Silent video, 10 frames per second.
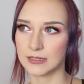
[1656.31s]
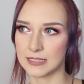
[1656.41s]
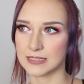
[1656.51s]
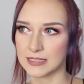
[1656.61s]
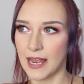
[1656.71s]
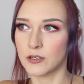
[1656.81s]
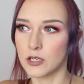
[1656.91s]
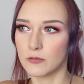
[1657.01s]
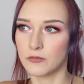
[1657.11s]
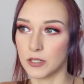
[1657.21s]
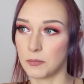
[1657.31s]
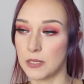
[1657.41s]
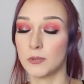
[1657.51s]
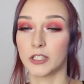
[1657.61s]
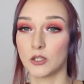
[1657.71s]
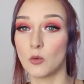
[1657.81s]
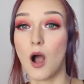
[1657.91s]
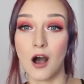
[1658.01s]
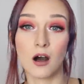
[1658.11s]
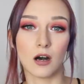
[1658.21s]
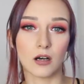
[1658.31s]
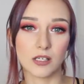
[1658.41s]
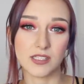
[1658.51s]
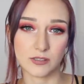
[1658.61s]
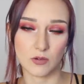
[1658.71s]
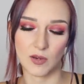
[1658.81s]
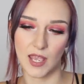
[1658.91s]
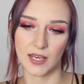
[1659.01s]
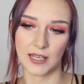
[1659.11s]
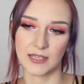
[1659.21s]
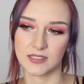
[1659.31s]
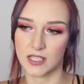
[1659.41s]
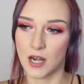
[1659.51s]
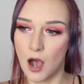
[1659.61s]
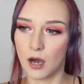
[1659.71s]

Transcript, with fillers: to stand up for the people who are discriminated against and